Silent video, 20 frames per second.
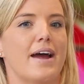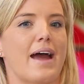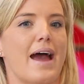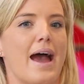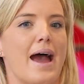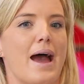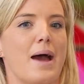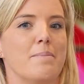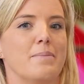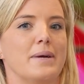
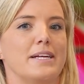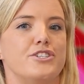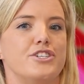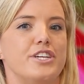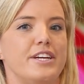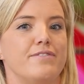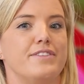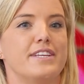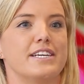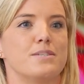
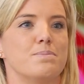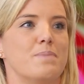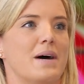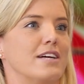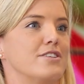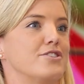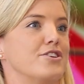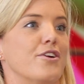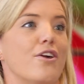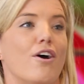achieved this
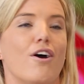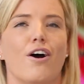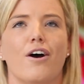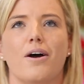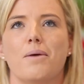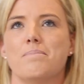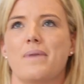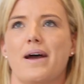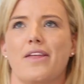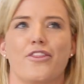milestone
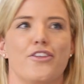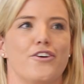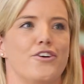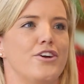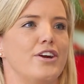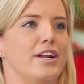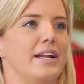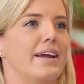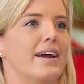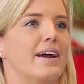a month
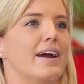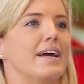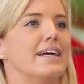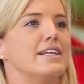earlier.